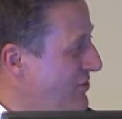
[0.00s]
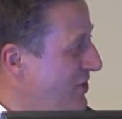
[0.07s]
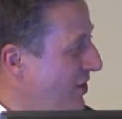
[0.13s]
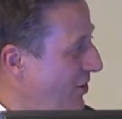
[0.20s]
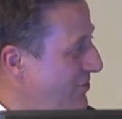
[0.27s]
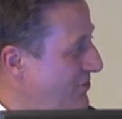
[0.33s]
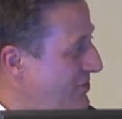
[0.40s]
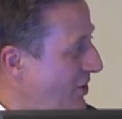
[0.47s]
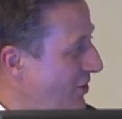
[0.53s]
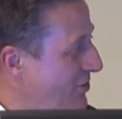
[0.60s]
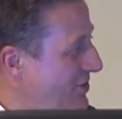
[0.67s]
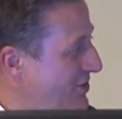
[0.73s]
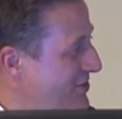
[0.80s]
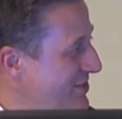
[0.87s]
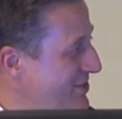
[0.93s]
So
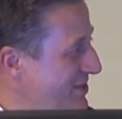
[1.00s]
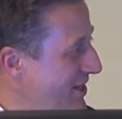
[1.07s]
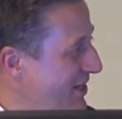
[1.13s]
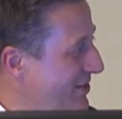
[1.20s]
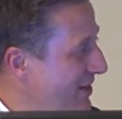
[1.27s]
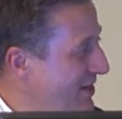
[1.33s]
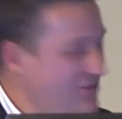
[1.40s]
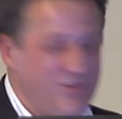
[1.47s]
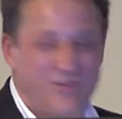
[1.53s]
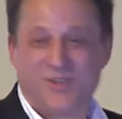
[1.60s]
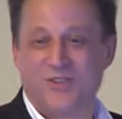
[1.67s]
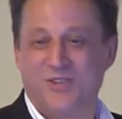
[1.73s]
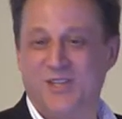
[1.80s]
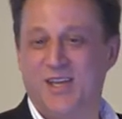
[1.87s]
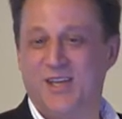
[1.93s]
this is it. As you
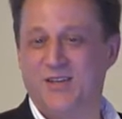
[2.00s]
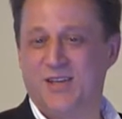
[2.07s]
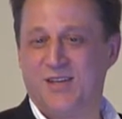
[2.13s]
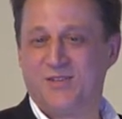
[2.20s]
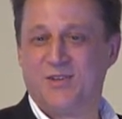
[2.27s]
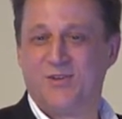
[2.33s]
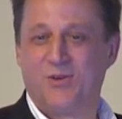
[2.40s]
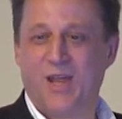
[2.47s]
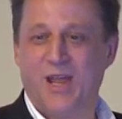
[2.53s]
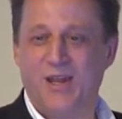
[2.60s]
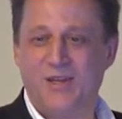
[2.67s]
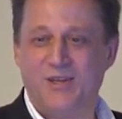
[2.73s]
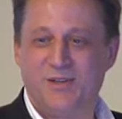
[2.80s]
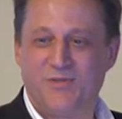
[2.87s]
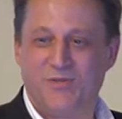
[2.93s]
can see, it doesn't look
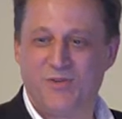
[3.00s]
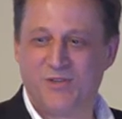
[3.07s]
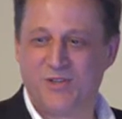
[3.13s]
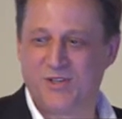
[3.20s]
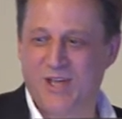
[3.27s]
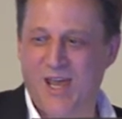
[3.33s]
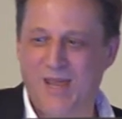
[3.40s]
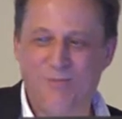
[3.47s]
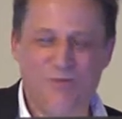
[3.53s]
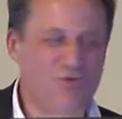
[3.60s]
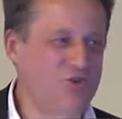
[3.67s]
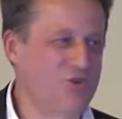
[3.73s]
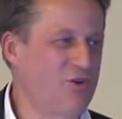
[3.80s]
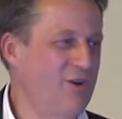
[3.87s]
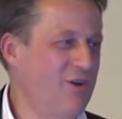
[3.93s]
any different to table
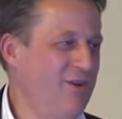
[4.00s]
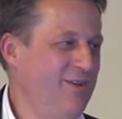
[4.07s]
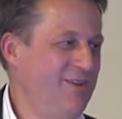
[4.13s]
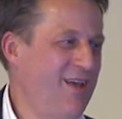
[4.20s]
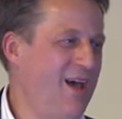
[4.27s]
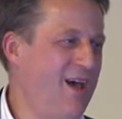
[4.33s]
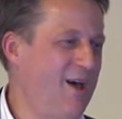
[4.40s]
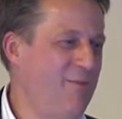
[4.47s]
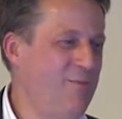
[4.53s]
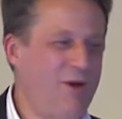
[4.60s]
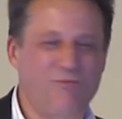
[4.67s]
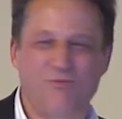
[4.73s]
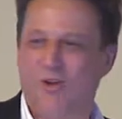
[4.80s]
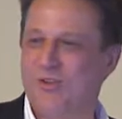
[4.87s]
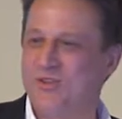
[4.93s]
sugar.
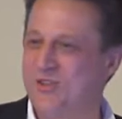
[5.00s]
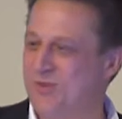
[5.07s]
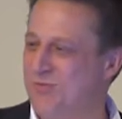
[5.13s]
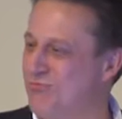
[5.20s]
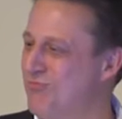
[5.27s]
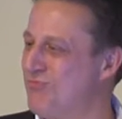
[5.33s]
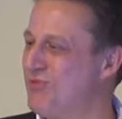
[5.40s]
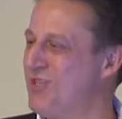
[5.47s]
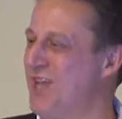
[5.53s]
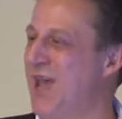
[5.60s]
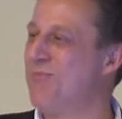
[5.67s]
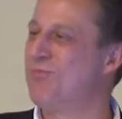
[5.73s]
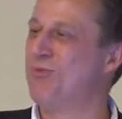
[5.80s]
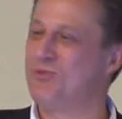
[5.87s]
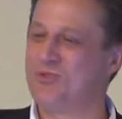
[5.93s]
I've got some
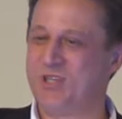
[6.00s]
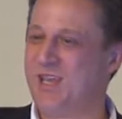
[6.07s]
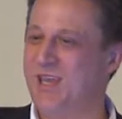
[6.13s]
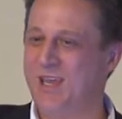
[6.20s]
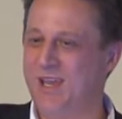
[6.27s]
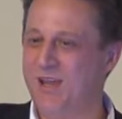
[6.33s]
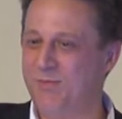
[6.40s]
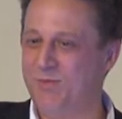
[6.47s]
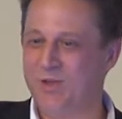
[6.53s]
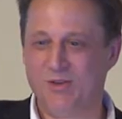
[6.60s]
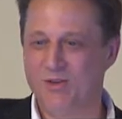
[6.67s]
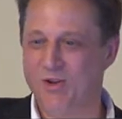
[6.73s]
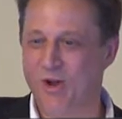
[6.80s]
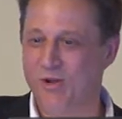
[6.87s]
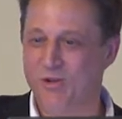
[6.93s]
samples here.
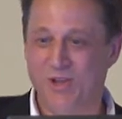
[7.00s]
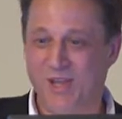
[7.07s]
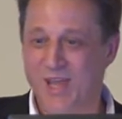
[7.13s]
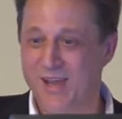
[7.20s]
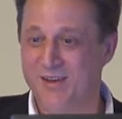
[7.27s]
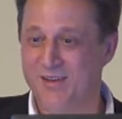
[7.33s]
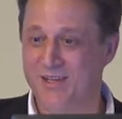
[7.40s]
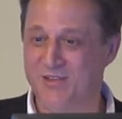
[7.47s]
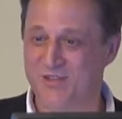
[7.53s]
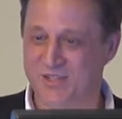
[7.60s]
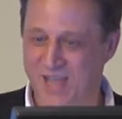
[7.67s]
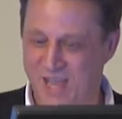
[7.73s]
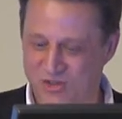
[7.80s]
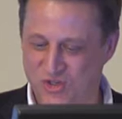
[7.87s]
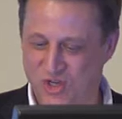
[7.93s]
You know, you get it in
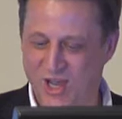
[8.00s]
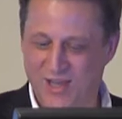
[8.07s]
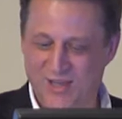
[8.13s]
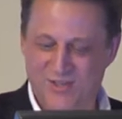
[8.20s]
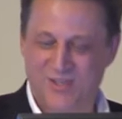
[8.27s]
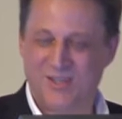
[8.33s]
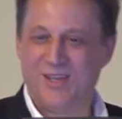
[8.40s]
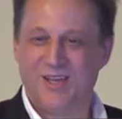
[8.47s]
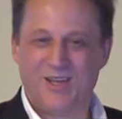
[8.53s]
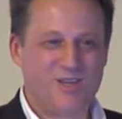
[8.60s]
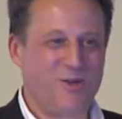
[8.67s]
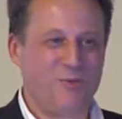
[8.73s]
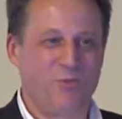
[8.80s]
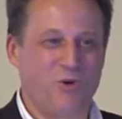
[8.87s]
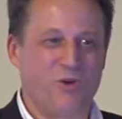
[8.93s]
sachets.
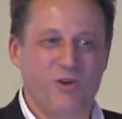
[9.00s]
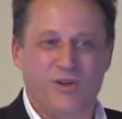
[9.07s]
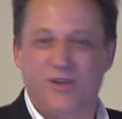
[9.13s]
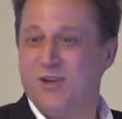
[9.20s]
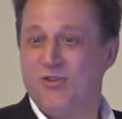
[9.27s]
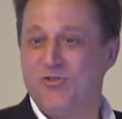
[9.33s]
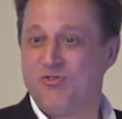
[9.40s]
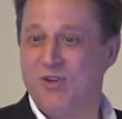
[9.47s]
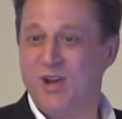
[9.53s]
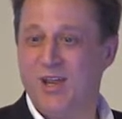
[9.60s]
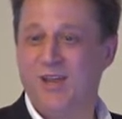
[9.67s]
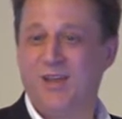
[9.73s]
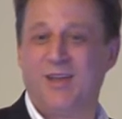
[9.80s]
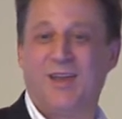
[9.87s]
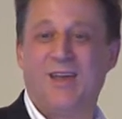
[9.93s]
You put it in a
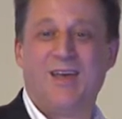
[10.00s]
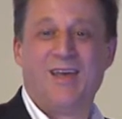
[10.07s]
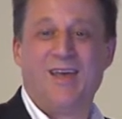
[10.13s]
drink.